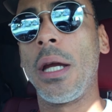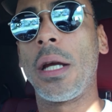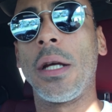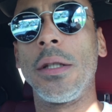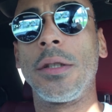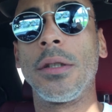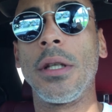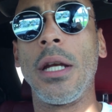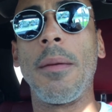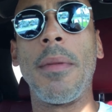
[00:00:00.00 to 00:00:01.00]
because
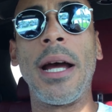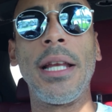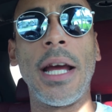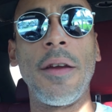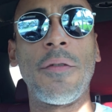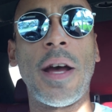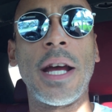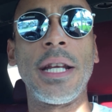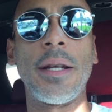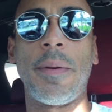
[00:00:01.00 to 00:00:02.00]
in my life, I
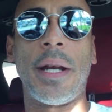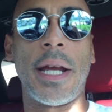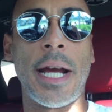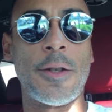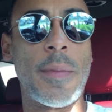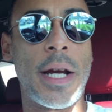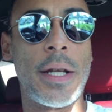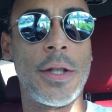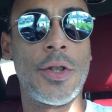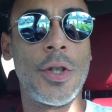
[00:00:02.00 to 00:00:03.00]
needed better gas
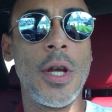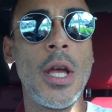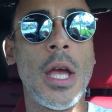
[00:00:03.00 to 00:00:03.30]
mileage.